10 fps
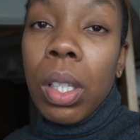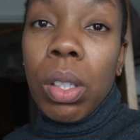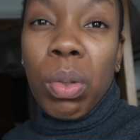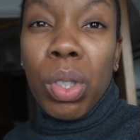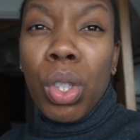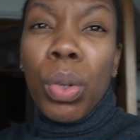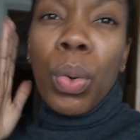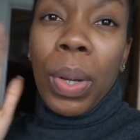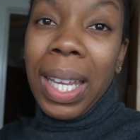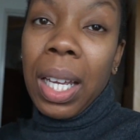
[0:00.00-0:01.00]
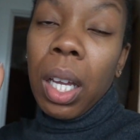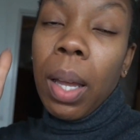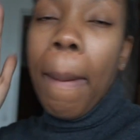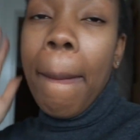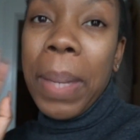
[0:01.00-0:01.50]
So I'm gonna do a quick
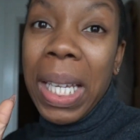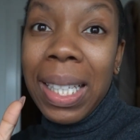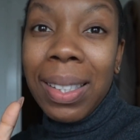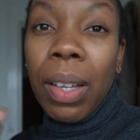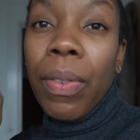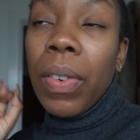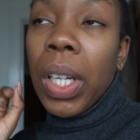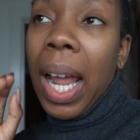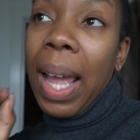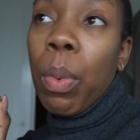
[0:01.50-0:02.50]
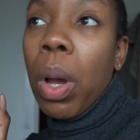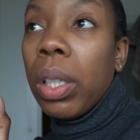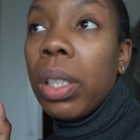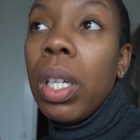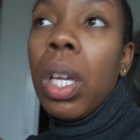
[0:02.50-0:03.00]
beat, a very light
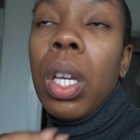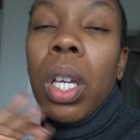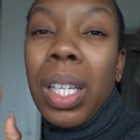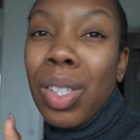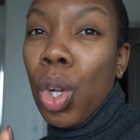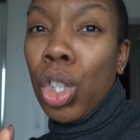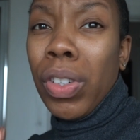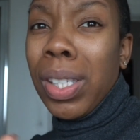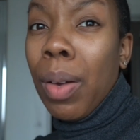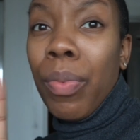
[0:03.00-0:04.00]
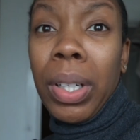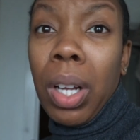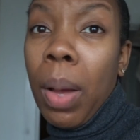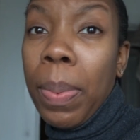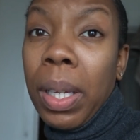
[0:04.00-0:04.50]
one. It's not a dress up red
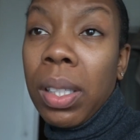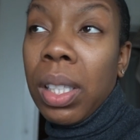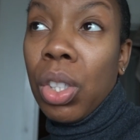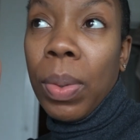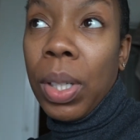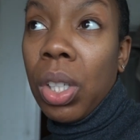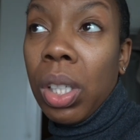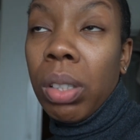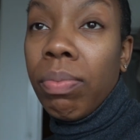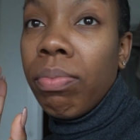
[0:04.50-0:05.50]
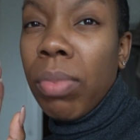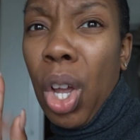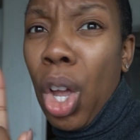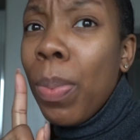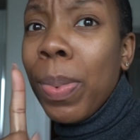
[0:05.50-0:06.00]
carpet situation. I
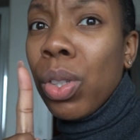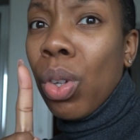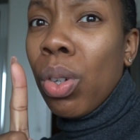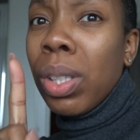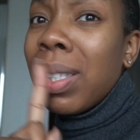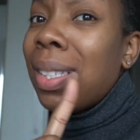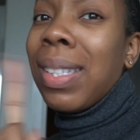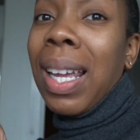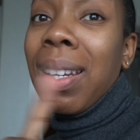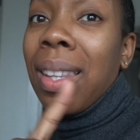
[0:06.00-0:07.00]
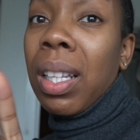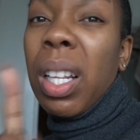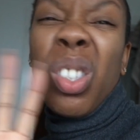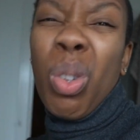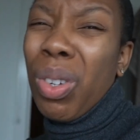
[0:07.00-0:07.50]
hope it's not. Didn't say anything,
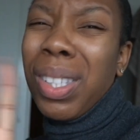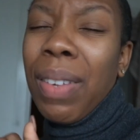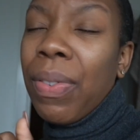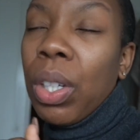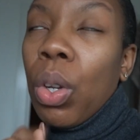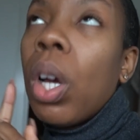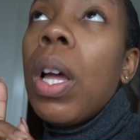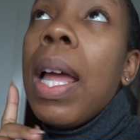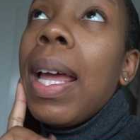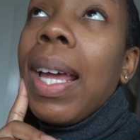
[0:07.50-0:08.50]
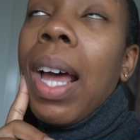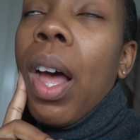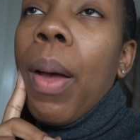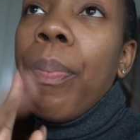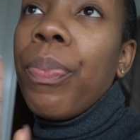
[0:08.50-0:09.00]
it's not, it's definitely not.
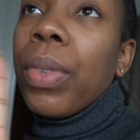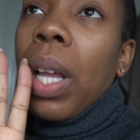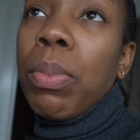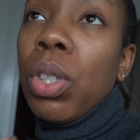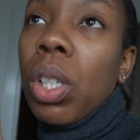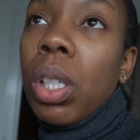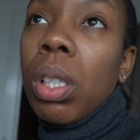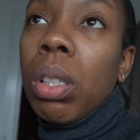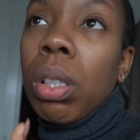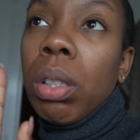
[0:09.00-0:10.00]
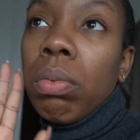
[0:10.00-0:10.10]
I'm just gonna